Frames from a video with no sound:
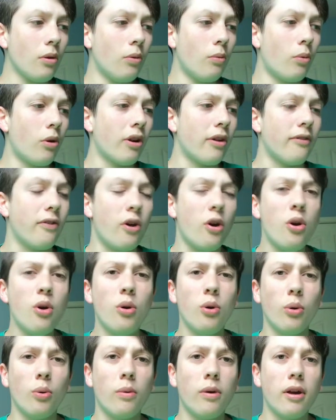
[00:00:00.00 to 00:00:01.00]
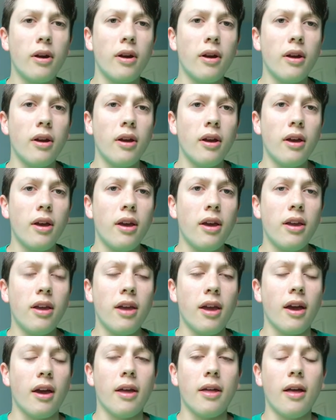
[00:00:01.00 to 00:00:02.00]
one of who?
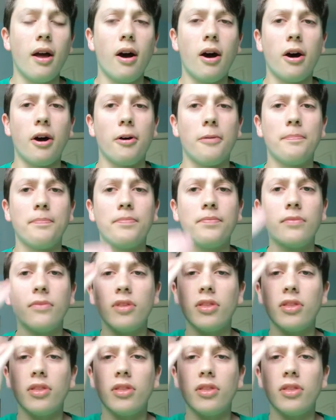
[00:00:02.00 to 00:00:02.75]
Yeah, um,